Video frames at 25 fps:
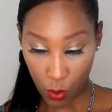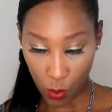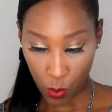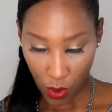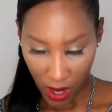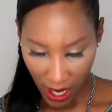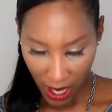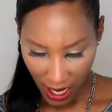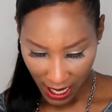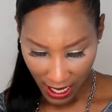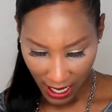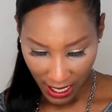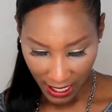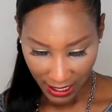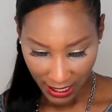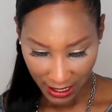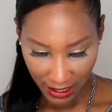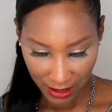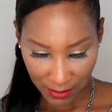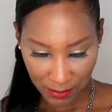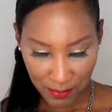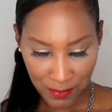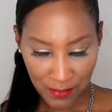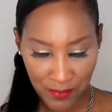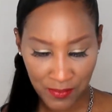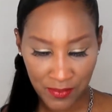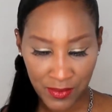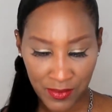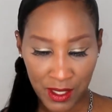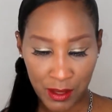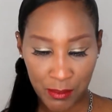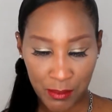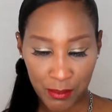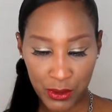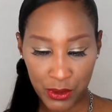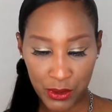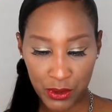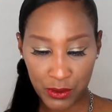wine,
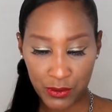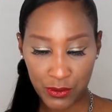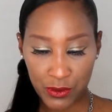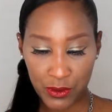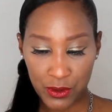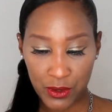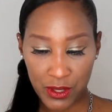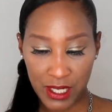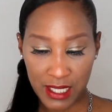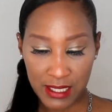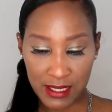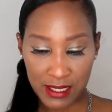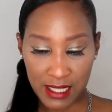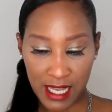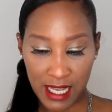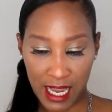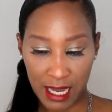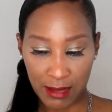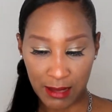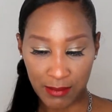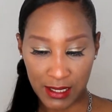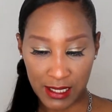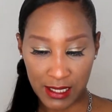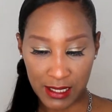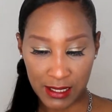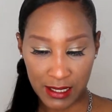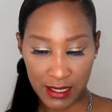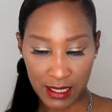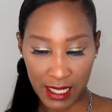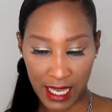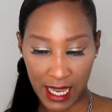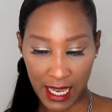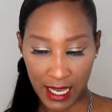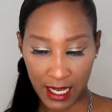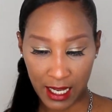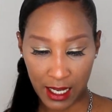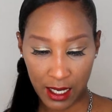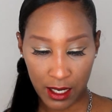beautiful and timeless
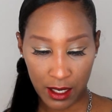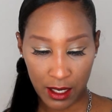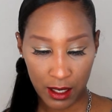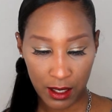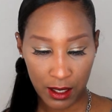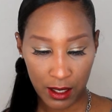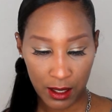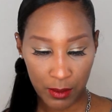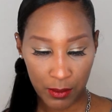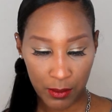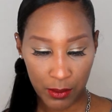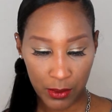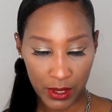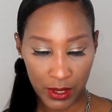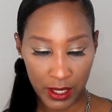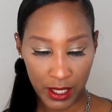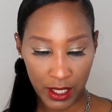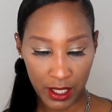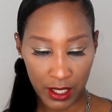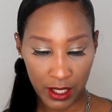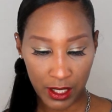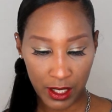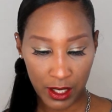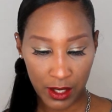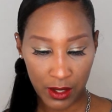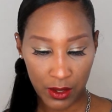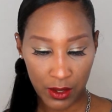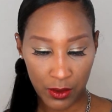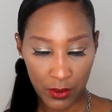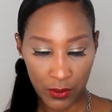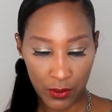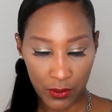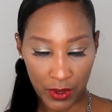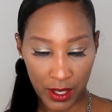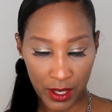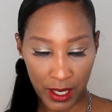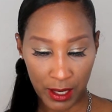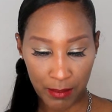like pretty
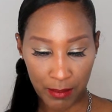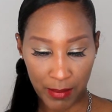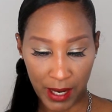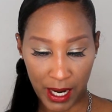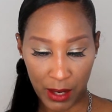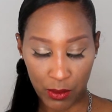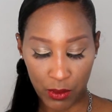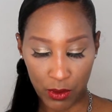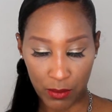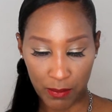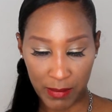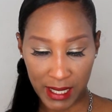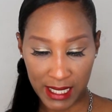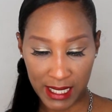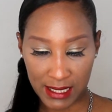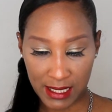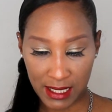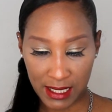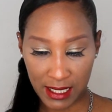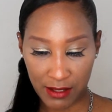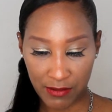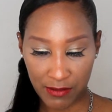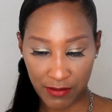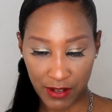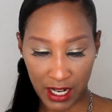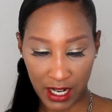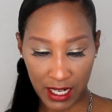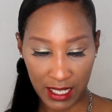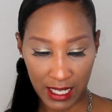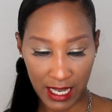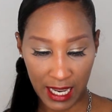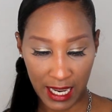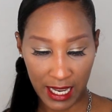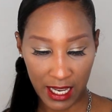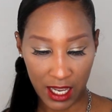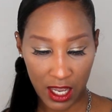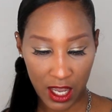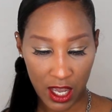red by romantic
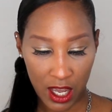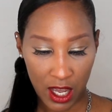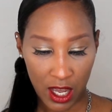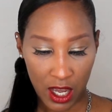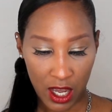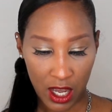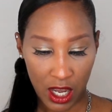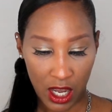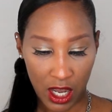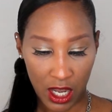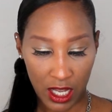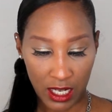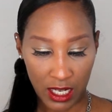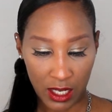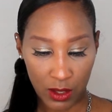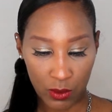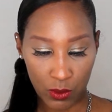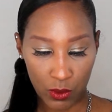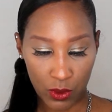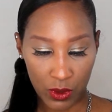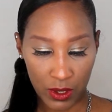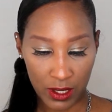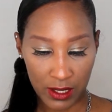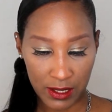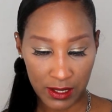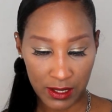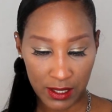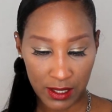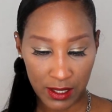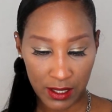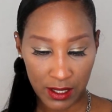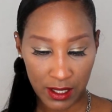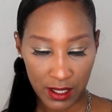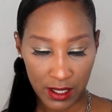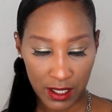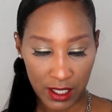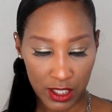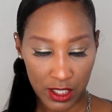firelight. All I want
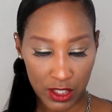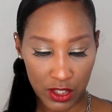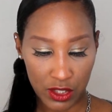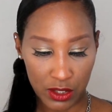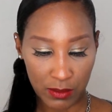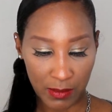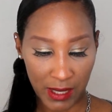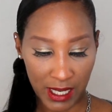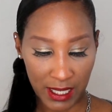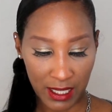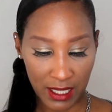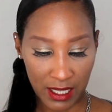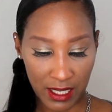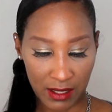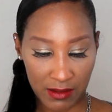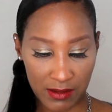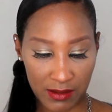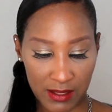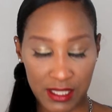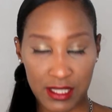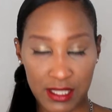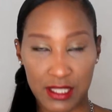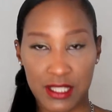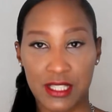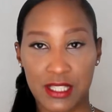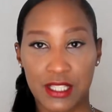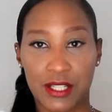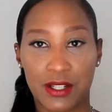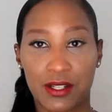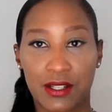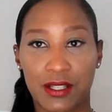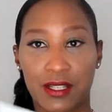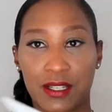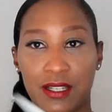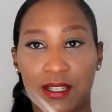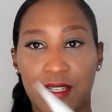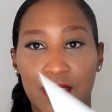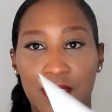is you my love.
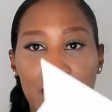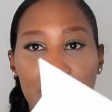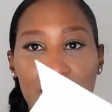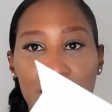Sincerely,